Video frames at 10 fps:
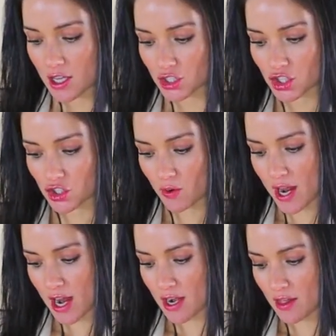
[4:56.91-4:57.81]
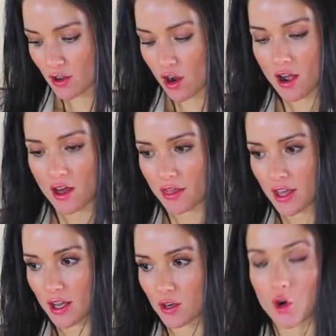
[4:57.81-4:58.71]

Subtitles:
strain the